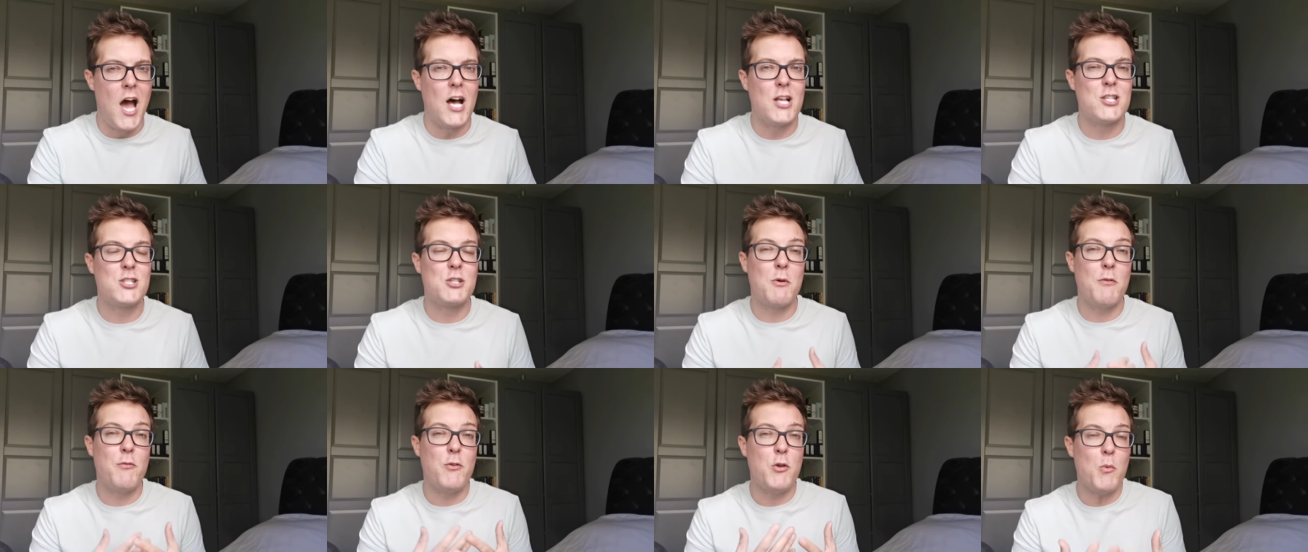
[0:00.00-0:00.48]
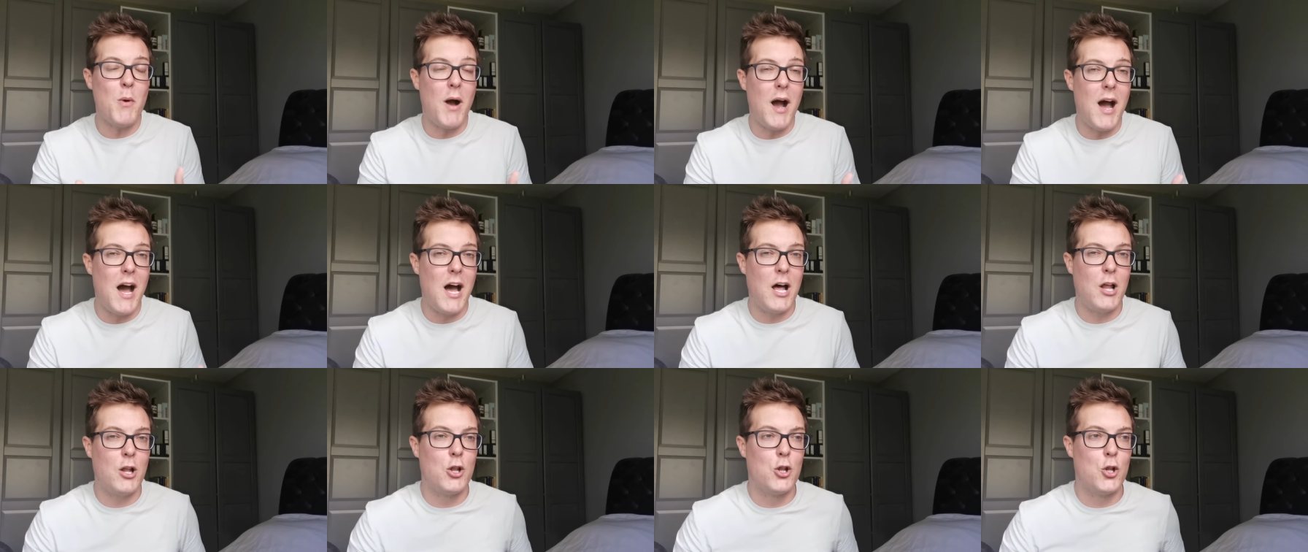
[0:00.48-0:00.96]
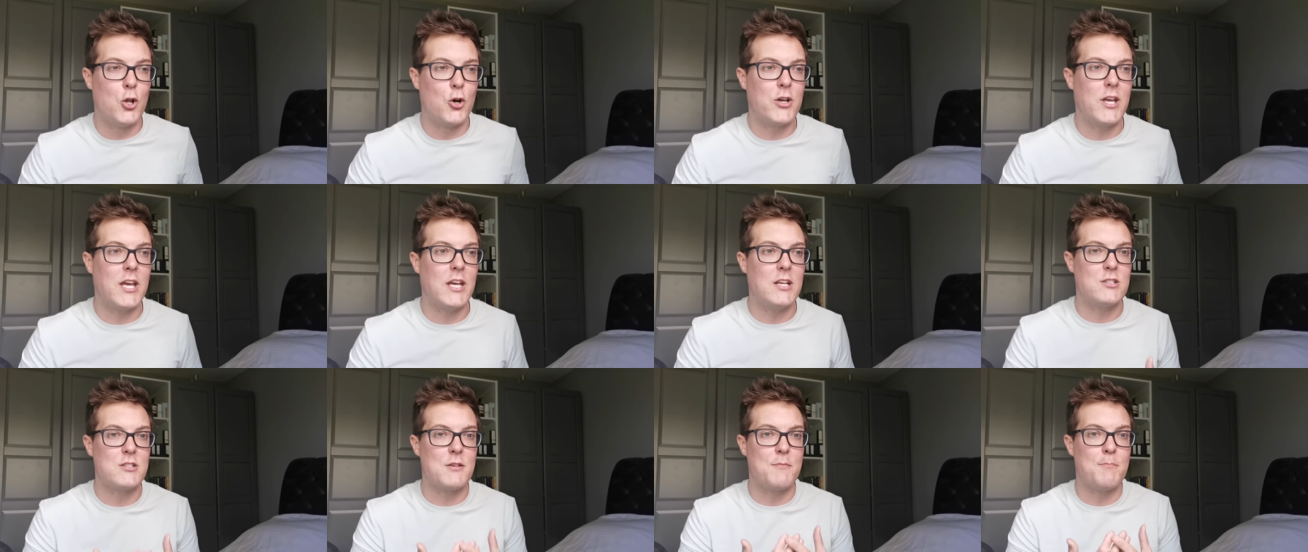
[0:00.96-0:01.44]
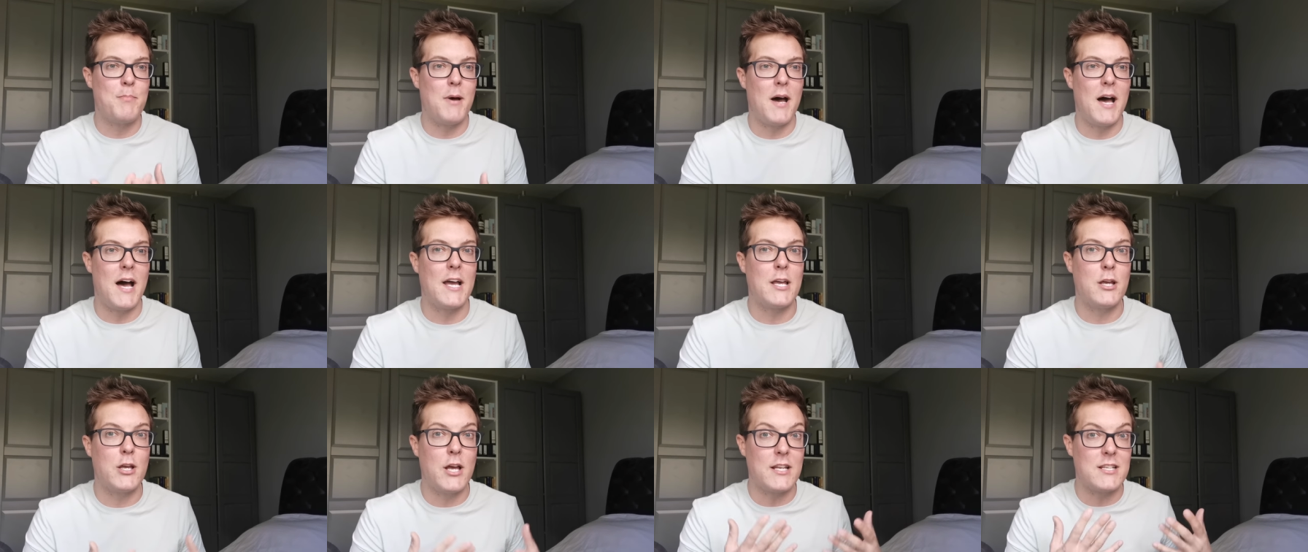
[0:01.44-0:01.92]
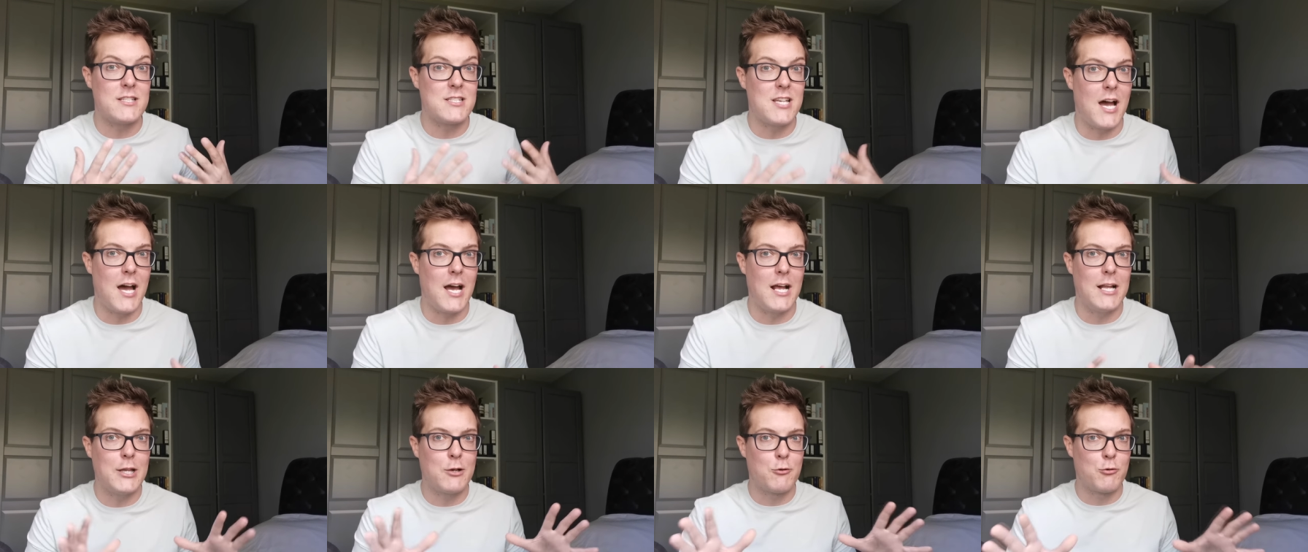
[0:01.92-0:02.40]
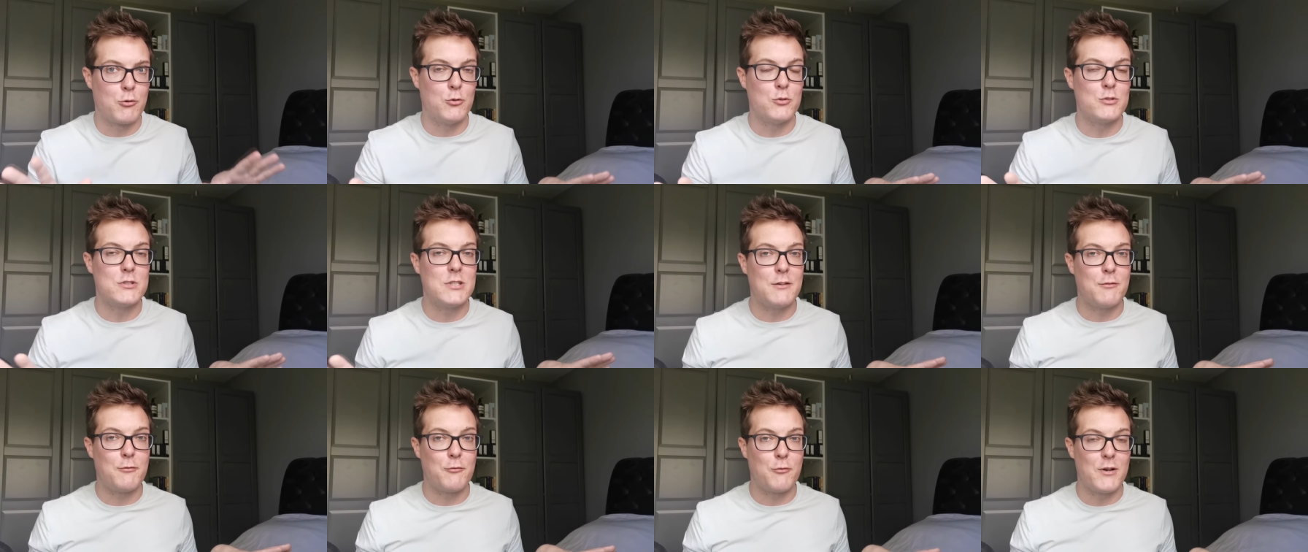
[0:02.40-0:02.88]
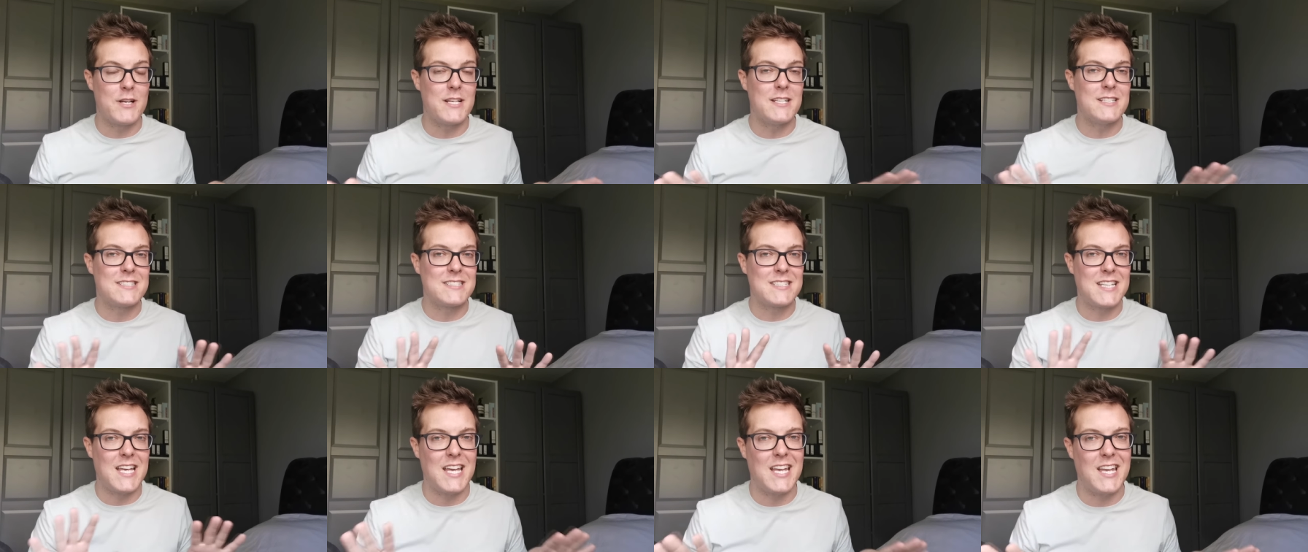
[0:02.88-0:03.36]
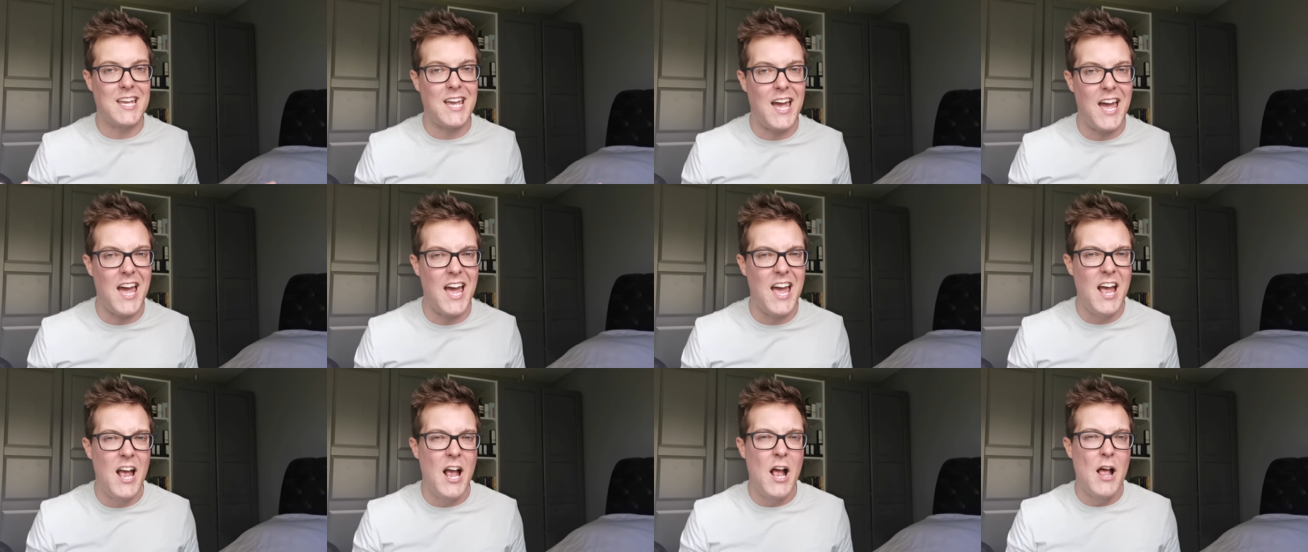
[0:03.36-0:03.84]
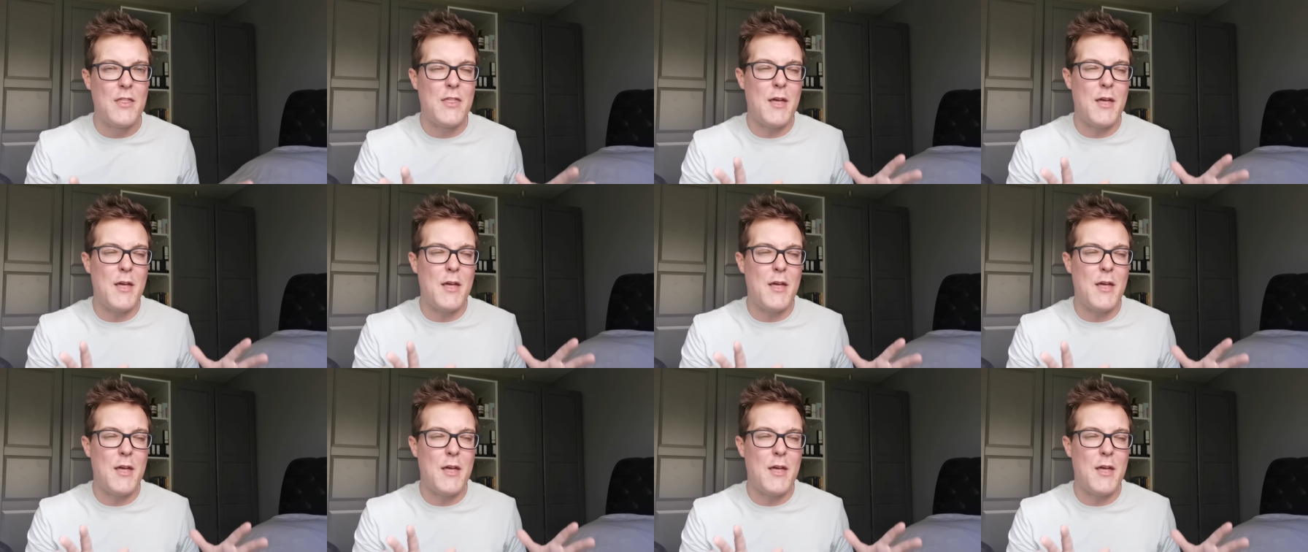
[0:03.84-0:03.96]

And so if you are looking to buy entirely cruelty-free skincare,